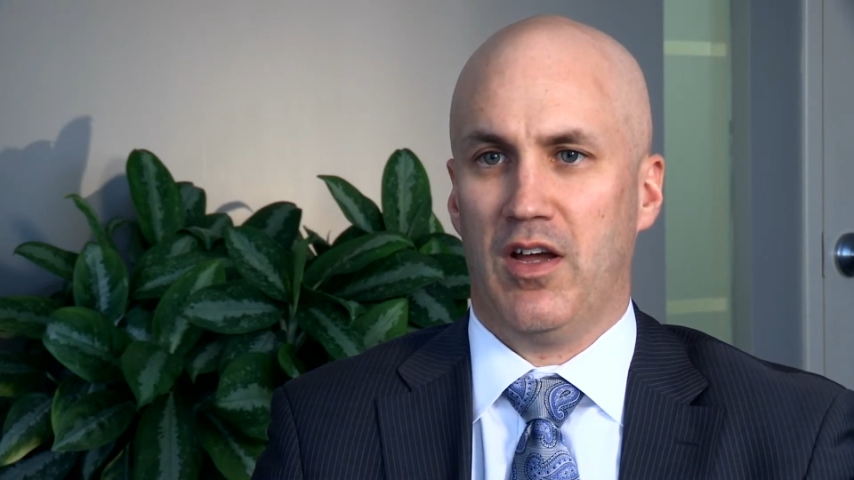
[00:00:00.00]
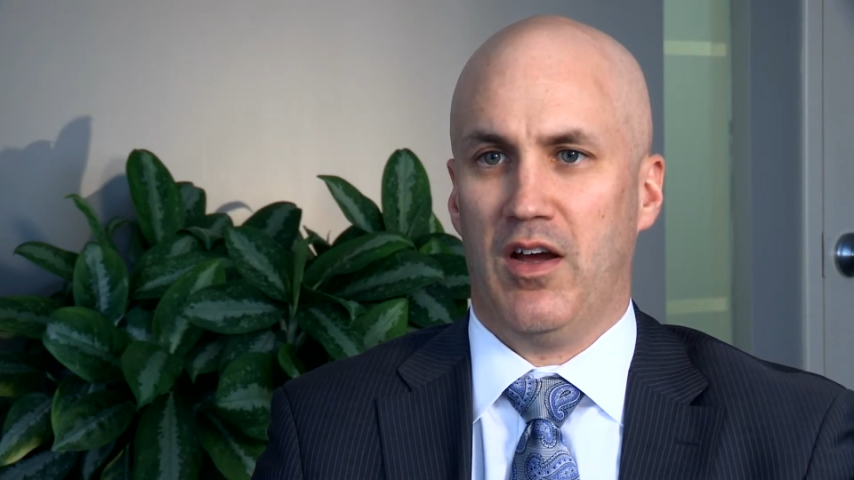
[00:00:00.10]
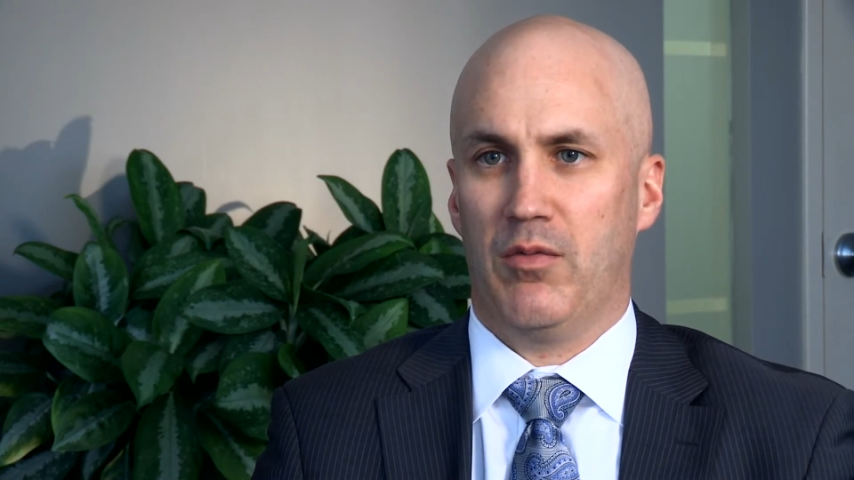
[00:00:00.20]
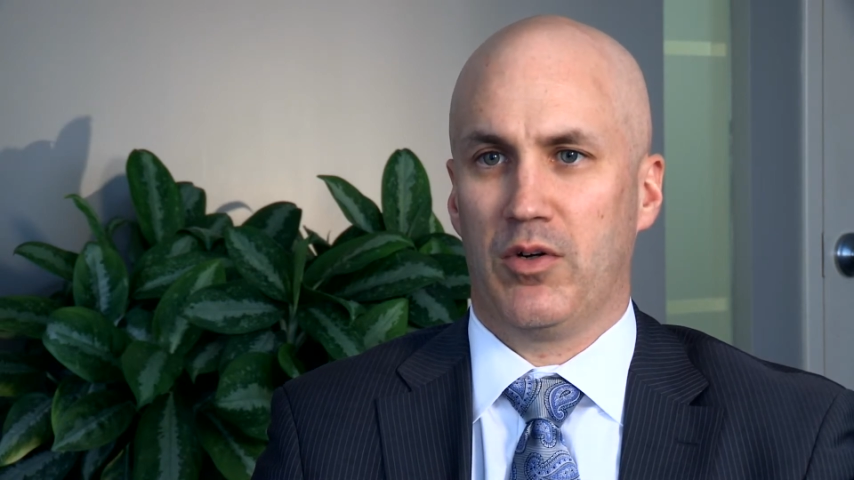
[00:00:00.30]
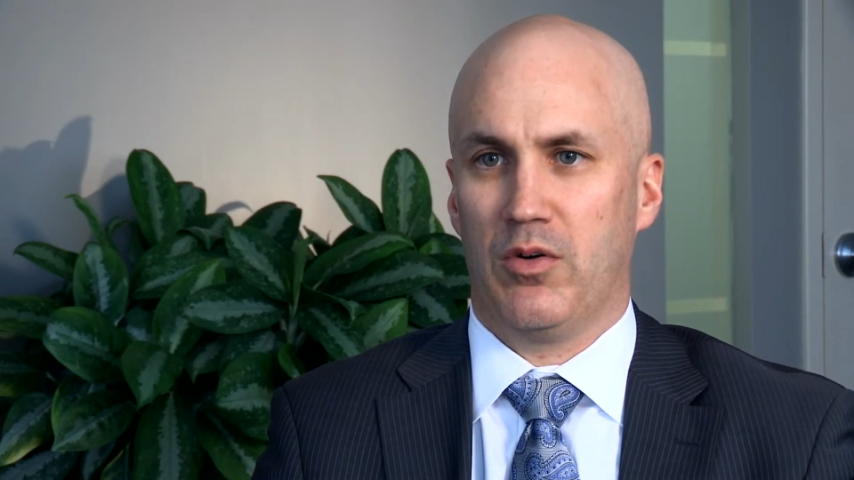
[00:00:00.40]

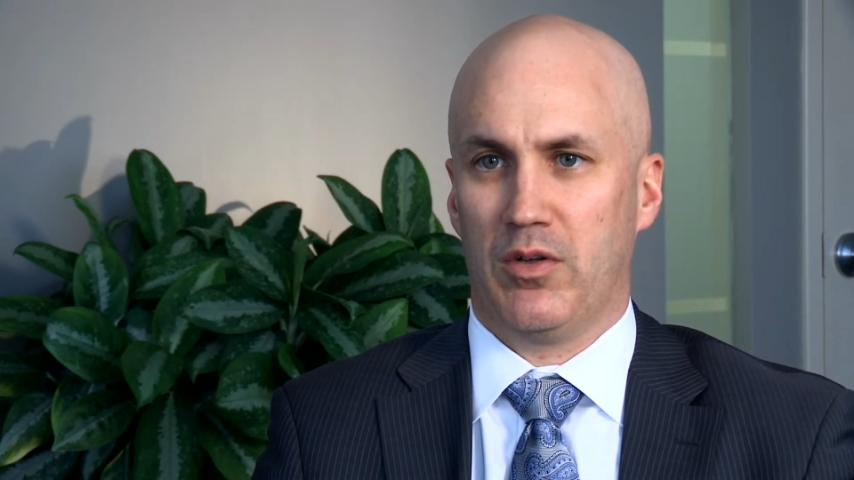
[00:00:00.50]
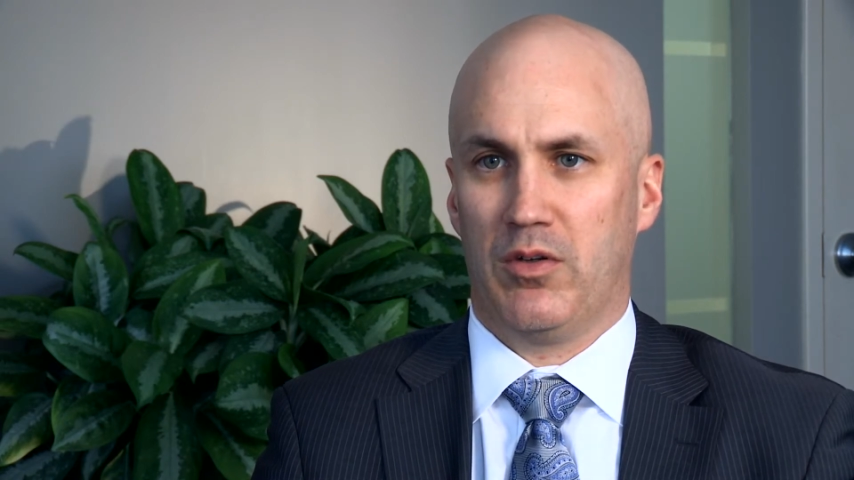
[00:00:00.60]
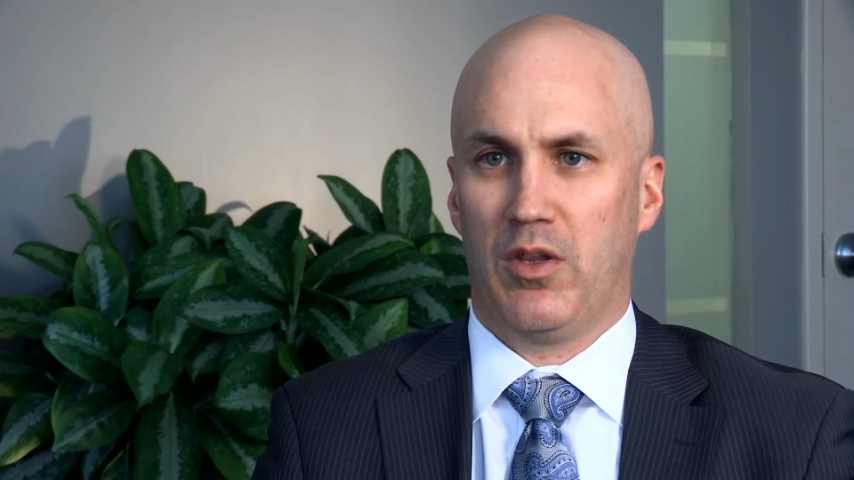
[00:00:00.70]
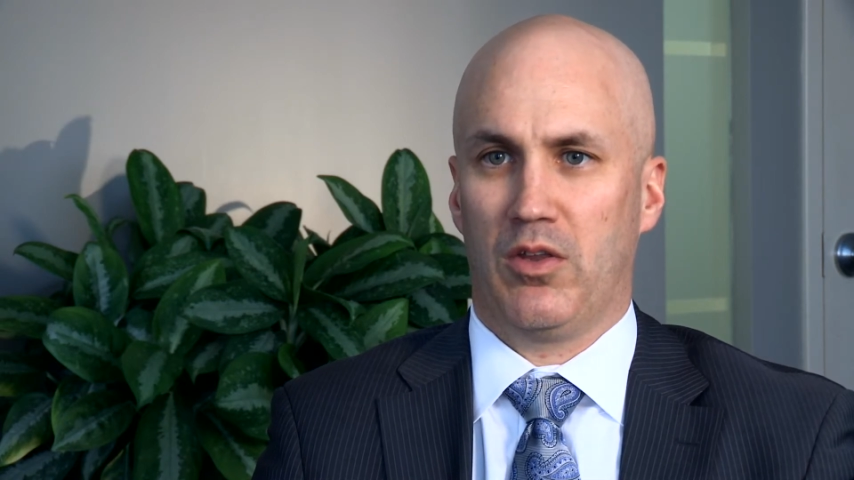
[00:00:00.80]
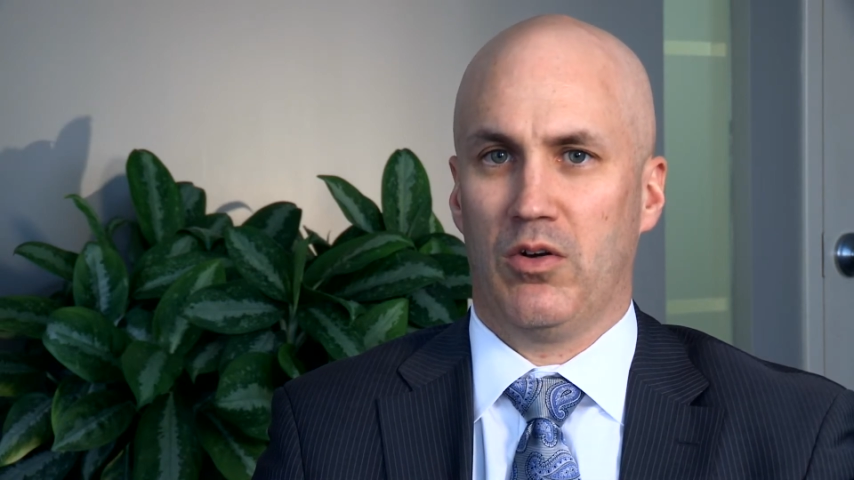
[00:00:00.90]
We're going
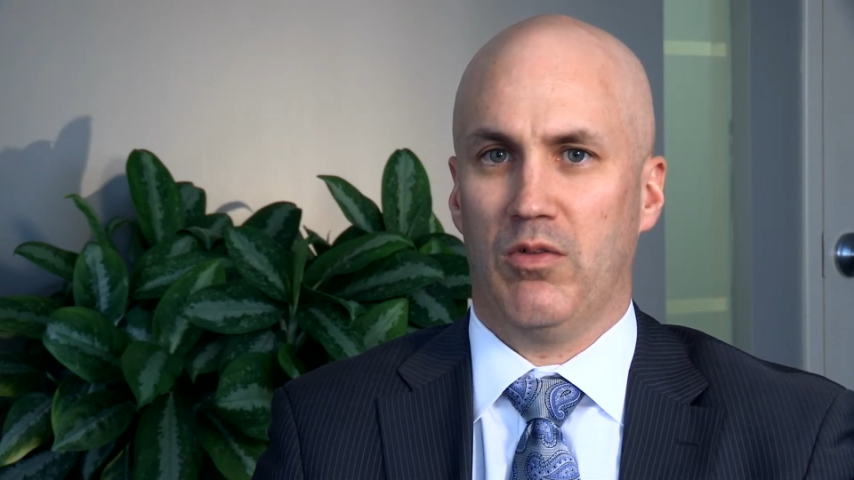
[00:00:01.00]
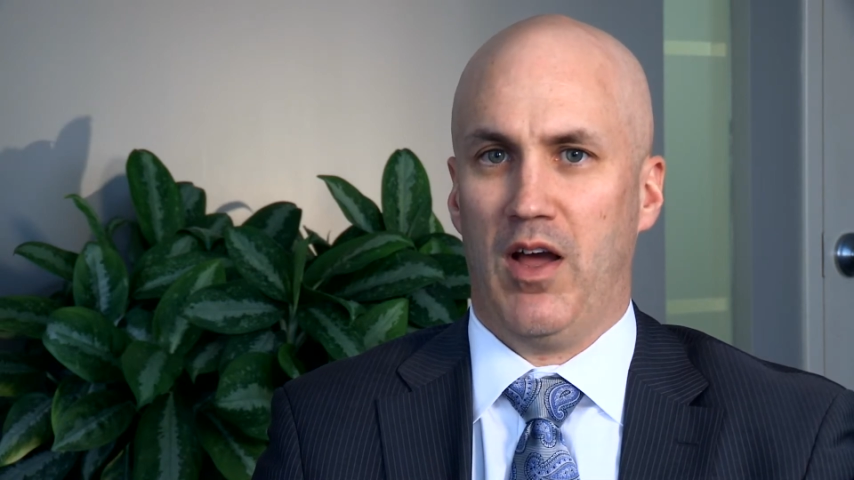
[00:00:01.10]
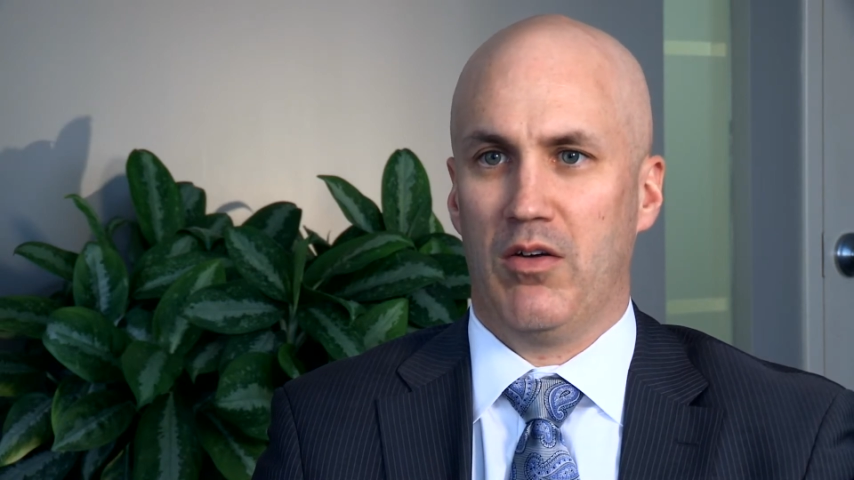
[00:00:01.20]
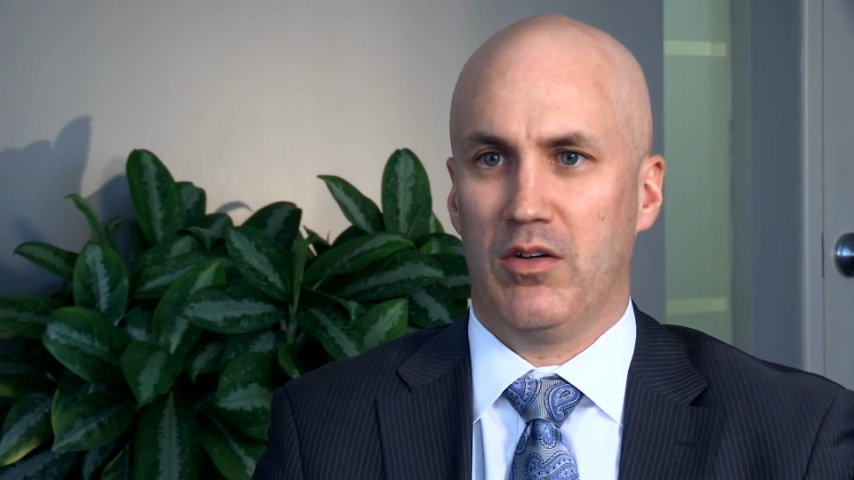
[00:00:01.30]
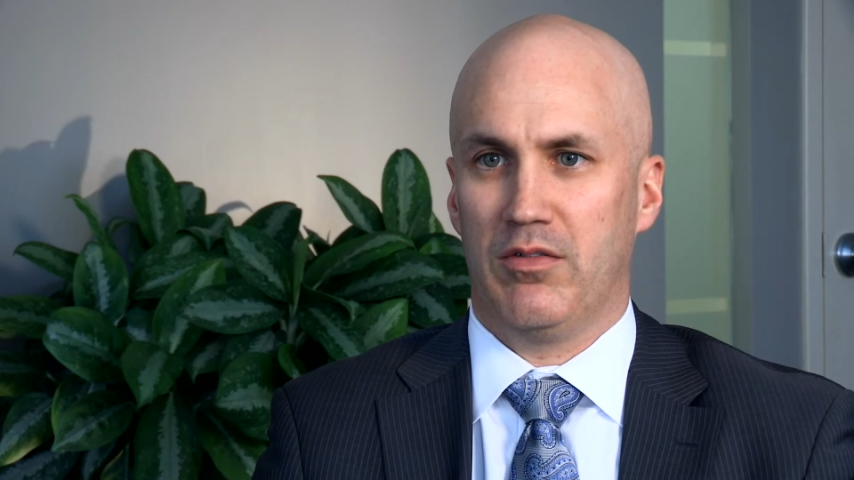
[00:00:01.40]
through the third
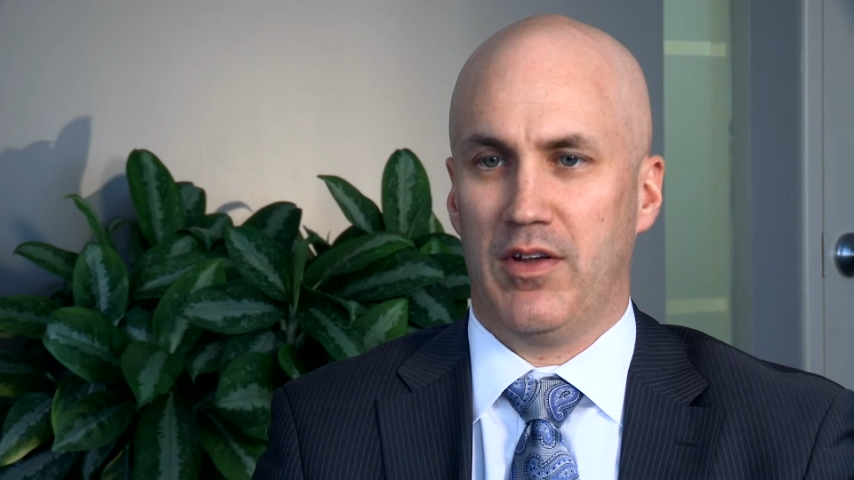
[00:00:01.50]
round of